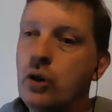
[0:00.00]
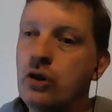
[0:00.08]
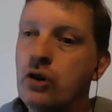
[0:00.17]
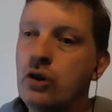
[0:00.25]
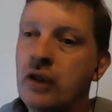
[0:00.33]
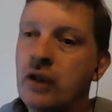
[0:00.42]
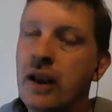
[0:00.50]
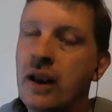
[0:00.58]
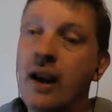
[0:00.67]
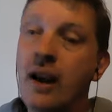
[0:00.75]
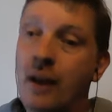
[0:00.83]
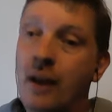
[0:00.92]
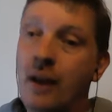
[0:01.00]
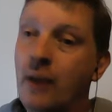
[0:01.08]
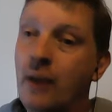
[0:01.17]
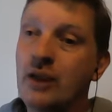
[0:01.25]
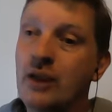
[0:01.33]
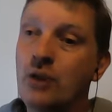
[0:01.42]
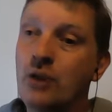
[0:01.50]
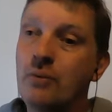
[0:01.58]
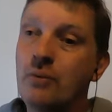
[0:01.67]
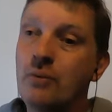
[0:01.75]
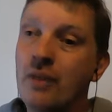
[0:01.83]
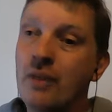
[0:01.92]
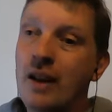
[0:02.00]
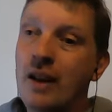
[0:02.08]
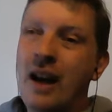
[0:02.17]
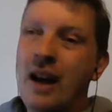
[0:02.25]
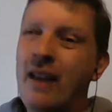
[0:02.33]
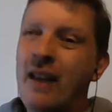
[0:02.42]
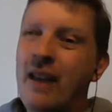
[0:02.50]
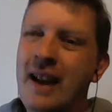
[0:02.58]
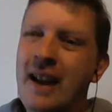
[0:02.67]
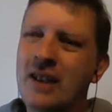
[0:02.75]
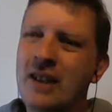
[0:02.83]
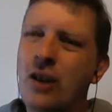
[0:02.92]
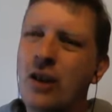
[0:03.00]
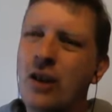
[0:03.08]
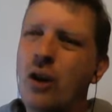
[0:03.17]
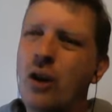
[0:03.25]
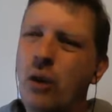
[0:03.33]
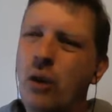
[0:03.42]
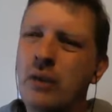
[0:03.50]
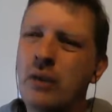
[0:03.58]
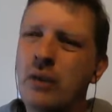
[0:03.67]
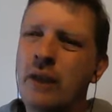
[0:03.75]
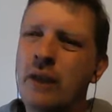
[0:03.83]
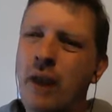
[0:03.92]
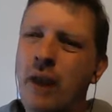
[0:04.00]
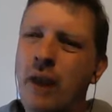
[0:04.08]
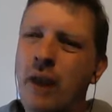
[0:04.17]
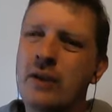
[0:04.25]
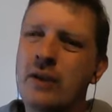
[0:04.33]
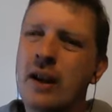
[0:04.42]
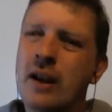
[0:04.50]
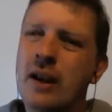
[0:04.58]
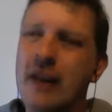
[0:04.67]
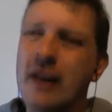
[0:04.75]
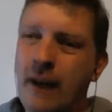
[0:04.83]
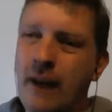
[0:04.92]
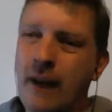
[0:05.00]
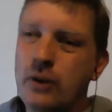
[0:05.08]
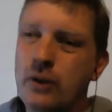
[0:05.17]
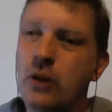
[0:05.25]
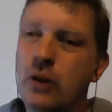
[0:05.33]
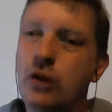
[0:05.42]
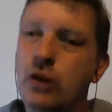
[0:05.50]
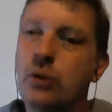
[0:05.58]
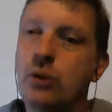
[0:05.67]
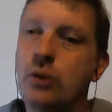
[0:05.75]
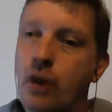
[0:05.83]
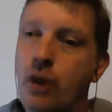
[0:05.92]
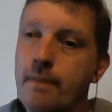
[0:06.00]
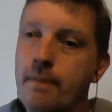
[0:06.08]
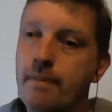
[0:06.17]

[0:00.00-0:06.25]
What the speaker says: you say, I'll write soon. And the letter only arrived after you had gone.